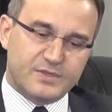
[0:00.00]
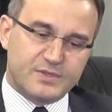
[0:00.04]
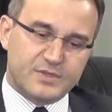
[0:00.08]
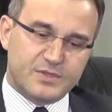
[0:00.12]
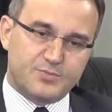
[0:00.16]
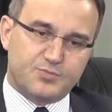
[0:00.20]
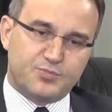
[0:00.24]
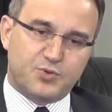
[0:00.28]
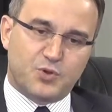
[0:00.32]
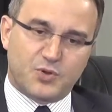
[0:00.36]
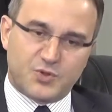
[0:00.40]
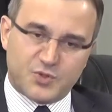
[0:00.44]

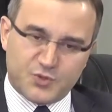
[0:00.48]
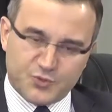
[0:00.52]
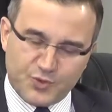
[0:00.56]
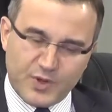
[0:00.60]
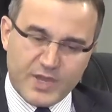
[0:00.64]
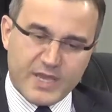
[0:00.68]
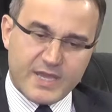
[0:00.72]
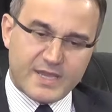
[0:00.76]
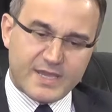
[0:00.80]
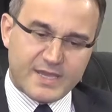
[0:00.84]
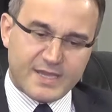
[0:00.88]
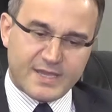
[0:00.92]

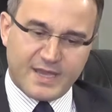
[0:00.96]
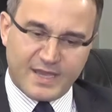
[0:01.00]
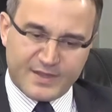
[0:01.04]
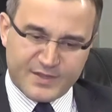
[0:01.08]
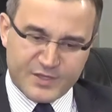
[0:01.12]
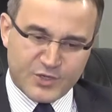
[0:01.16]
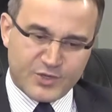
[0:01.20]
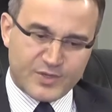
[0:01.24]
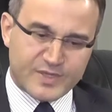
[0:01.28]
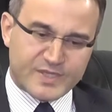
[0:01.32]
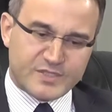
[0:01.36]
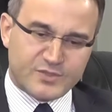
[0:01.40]
portraying a
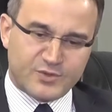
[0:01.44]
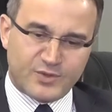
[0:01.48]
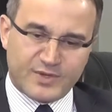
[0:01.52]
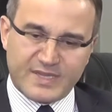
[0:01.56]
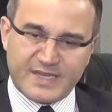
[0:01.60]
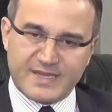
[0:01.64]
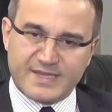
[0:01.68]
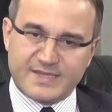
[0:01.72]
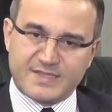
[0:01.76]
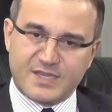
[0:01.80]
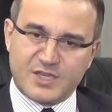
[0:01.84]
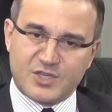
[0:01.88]
terrorist
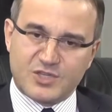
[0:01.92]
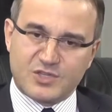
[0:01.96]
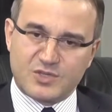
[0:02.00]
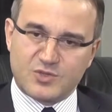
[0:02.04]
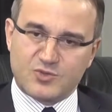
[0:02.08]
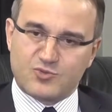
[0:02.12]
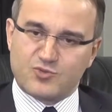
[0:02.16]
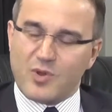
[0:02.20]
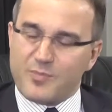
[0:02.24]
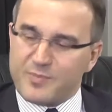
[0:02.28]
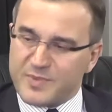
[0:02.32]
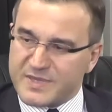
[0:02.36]
organization
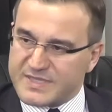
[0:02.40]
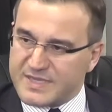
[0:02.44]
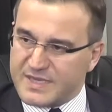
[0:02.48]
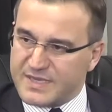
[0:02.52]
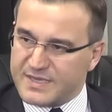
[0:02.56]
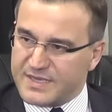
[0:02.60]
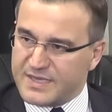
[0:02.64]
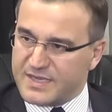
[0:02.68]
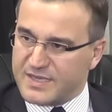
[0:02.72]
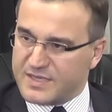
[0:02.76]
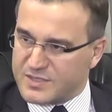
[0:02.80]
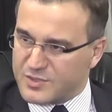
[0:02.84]
as
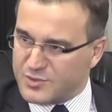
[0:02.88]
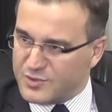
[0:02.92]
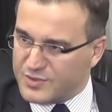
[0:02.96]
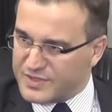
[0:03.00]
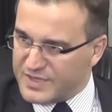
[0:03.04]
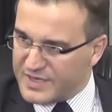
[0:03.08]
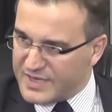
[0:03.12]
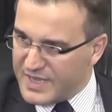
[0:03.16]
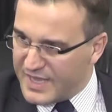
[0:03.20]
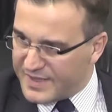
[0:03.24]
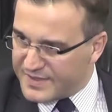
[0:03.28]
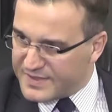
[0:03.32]
representing a
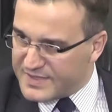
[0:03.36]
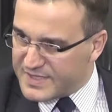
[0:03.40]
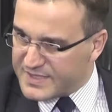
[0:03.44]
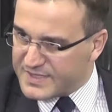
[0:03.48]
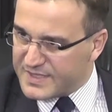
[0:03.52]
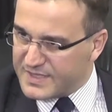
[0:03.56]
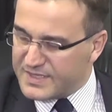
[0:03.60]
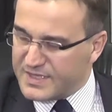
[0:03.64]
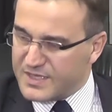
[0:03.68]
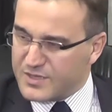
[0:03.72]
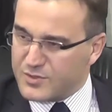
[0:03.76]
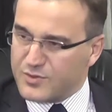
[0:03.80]
certain
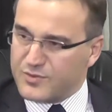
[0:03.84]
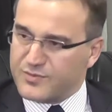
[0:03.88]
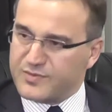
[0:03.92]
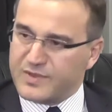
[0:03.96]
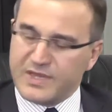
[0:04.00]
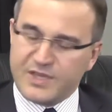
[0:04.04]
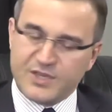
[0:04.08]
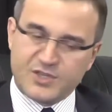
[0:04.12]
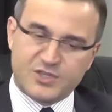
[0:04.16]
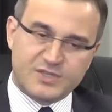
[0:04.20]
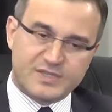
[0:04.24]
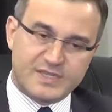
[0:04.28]
ethnicity or
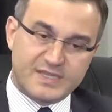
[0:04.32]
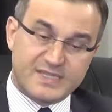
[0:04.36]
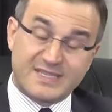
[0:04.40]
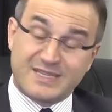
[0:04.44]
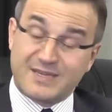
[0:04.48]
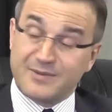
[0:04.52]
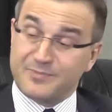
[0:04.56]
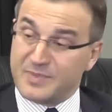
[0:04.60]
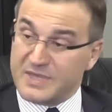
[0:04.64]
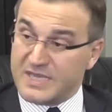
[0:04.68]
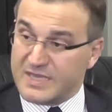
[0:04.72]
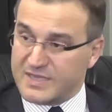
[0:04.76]
religion is
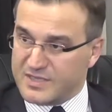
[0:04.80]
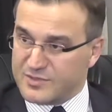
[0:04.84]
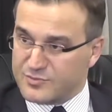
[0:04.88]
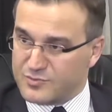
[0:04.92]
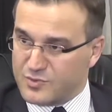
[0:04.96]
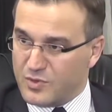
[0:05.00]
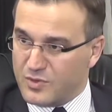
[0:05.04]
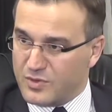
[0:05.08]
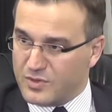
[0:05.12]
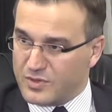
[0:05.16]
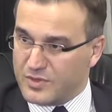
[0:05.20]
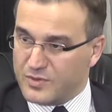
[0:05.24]
completely
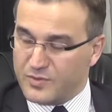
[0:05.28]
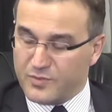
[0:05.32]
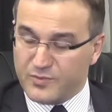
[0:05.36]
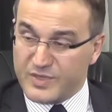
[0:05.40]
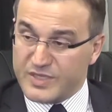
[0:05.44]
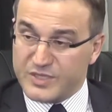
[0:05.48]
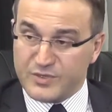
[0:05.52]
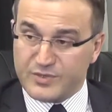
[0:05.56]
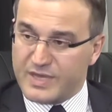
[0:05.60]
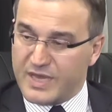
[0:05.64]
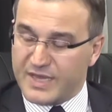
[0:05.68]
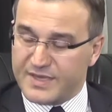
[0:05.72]
wrong. We
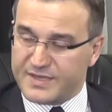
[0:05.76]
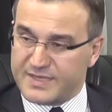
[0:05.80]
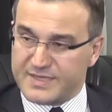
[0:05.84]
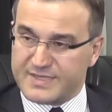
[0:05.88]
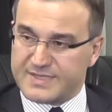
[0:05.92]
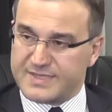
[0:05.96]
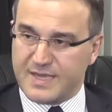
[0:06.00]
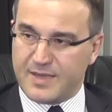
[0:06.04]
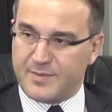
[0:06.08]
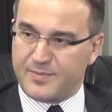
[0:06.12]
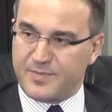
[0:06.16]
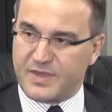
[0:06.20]
do not
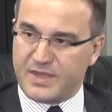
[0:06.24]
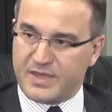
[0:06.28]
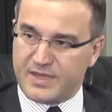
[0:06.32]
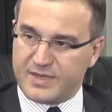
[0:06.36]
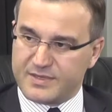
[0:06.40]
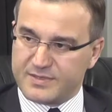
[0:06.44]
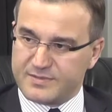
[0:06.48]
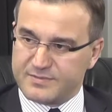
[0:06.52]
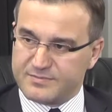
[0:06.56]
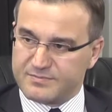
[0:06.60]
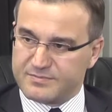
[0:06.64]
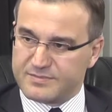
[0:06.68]
accept
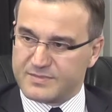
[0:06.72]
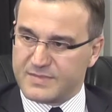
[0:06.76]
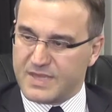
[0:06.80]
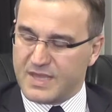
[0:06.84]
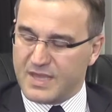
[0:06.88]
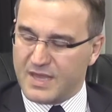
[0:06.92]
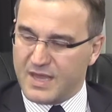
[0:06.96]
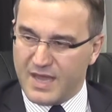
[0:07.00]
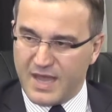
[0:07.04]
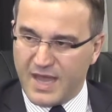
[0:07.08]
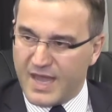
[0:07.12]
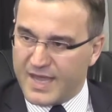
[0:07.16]
that.
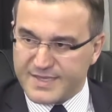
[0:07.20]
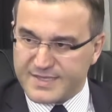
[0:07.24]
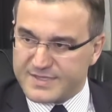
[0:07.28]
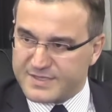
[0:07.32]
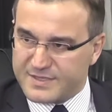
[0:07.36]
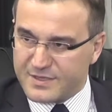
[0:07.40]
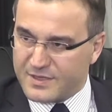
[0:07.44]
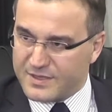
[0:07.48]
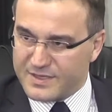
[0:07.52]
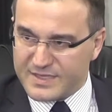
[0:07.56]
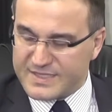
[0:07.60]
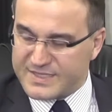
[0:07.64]

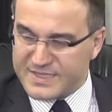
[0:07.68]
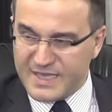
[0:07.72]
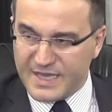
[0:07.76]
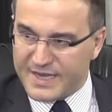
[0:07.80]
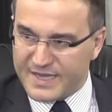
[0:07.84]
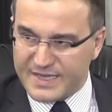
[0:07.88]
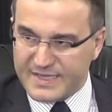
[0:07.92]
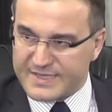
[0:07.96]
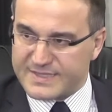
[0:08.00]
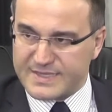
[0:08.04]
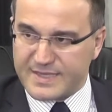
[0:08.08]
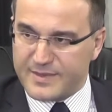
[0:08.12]
ISIL is not
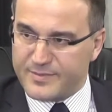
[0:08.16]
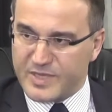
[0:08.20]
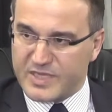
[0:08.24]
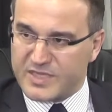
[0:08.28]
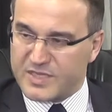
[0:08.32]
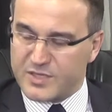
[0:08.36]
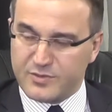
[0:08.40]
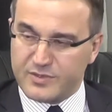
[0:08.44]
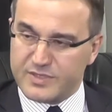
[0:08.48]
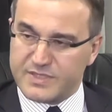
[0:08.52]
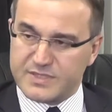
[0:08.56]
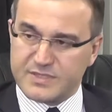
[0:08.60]
an Islamic
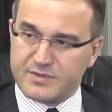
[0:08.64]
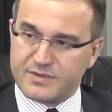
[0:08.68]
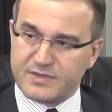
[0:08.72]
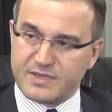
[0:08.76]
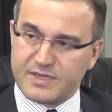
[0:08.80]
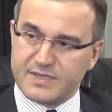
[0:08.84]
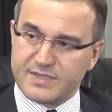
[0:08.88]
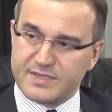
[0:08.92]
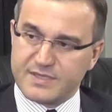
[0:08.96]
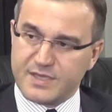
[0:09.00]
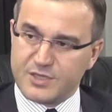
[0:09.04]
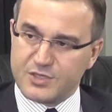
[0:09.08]
terrorist
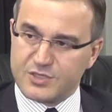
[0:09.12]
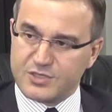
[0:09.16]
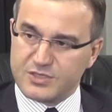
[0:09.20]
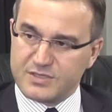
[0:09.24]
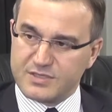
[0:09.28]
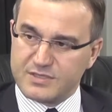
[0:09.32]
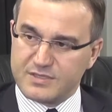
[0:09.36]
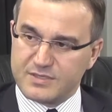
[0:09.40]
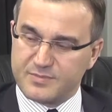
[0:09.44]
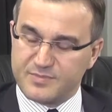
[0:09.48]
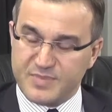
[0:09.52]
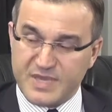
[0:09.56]

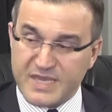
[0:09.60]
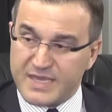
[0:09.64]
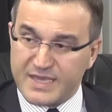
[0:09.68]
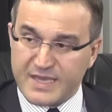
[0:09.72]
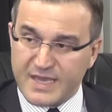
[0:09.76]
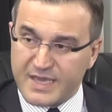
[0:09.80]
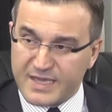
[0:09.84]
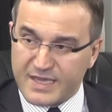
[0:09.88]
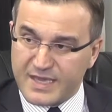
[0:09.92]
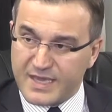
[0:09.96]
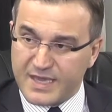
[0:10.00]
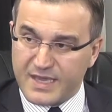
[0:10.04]
organization.
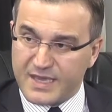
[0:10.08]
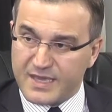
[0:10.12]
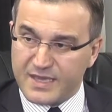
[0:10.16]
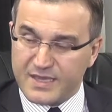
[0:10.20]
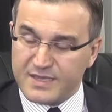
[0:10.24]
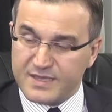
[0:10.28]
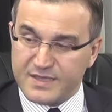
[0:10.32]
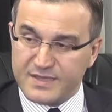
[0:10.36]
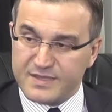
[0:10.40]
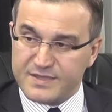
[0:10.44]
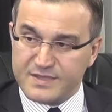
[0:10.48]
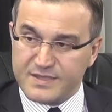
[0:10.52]
PKK
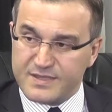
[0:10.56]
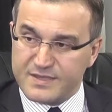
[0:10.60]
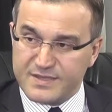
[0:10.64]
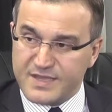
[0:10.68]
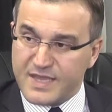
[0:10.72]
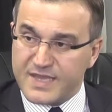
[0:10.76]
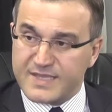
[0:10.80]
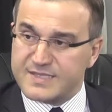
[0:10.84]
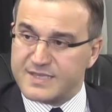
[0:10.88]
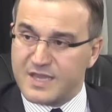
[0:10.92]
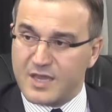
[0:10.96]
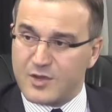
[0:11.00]

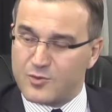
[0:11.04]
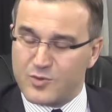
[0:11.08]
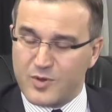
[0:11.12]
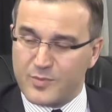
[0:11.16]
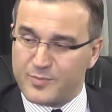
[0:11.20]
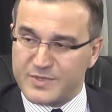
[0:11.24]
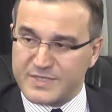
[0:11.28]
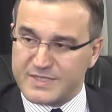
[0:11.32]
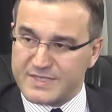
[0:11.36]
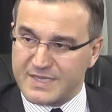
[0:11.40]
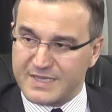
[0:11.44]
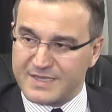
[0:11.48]
does not
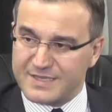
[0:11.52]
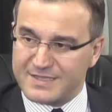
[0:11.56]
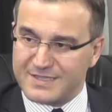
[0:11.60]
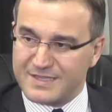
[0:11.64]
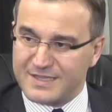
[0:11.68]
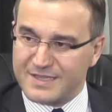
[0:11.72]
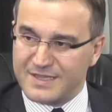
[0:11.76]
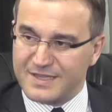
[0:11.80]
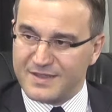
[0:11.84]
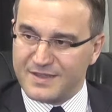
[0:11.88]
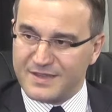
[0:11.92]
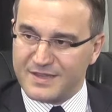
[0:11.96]
represent
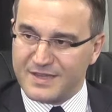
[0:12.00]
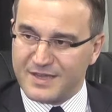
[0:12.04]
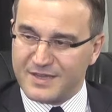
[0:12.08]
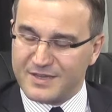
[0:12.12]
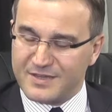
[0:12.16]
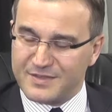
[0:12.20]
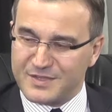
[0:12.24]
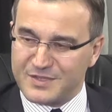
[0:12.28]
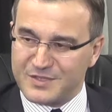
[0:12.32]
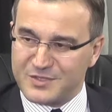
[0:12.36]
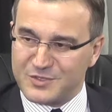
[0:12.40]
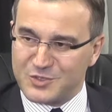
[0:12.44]

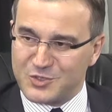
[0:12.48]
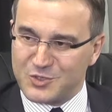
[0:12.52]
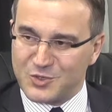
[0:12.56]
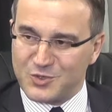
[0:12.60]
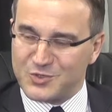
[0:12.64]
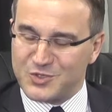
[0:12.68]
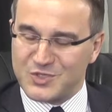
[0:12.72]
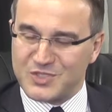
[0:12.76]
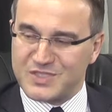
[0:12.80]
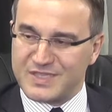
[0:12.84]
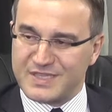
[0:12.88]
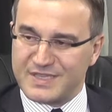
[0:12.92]
the
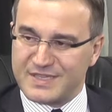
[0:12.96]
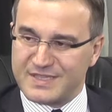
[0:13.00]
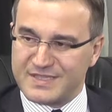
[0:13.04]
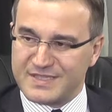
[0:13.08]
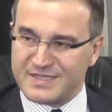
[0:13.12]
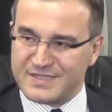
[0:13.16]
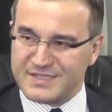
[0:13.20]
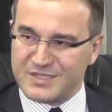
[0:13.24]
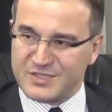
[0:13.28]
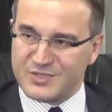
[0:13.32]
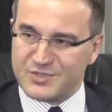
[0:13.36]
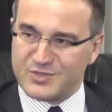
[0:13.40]
Kurdish
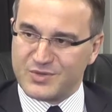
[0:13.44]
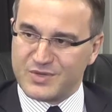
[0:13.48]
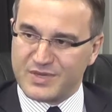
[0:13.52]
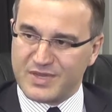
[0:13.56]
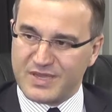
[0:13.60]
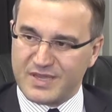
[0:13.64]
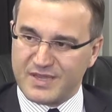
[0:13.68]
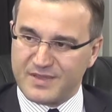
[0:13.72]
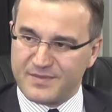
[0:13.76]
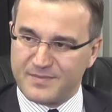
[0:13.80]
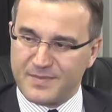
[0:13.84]
citizens in Turkey.